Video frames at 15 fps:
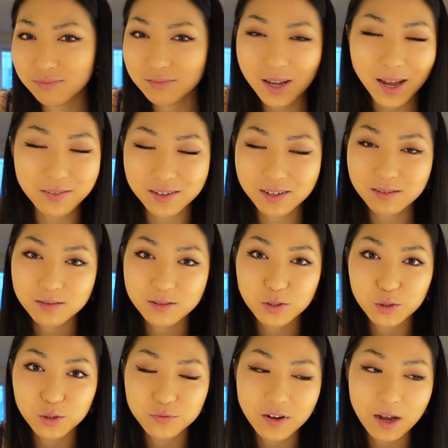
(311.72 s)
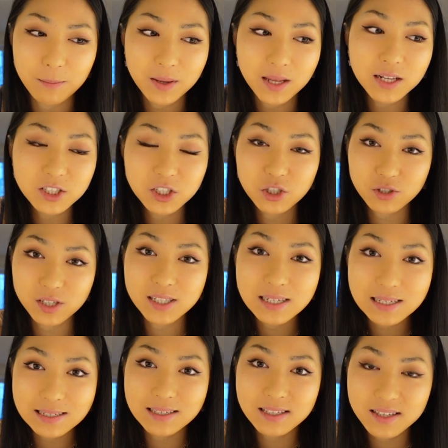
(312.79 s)
other sort of energy drink
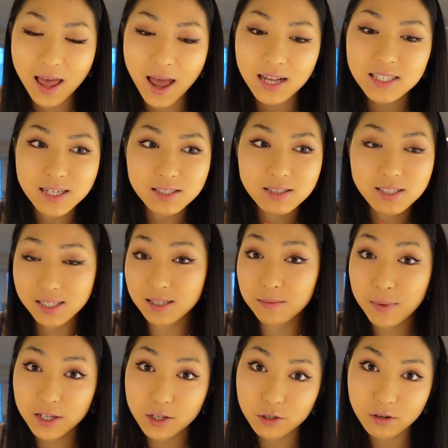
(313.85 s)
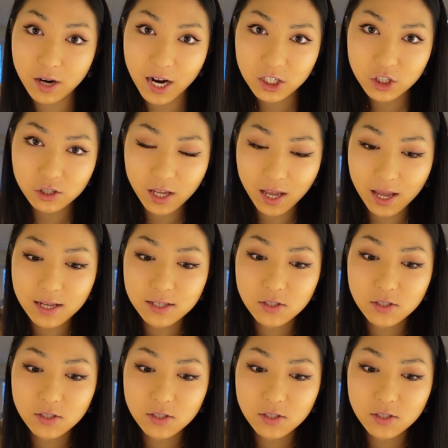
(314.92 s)
is that it doesn't make you crash, okay?